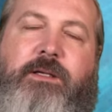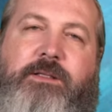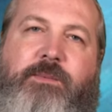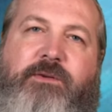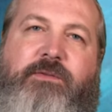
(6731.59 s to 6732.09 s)

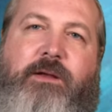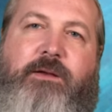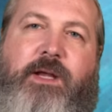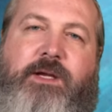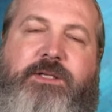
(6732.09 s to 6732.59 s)
to be
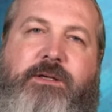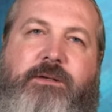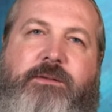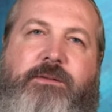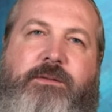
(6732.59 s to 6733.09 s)

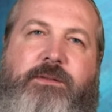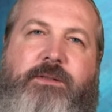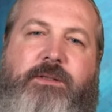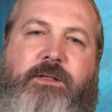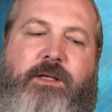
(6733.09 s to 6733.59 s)
foundational,
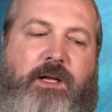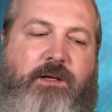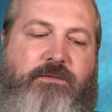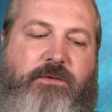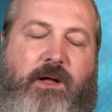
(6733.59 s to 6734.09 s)
and you
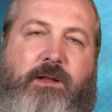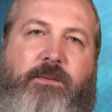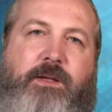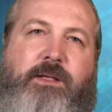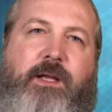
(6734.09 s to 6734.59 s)
follow
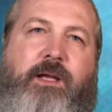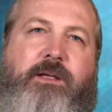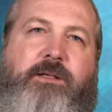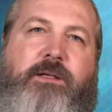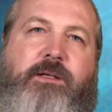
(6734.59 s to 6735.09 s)
it,
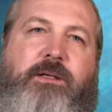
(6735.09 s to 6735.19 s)
and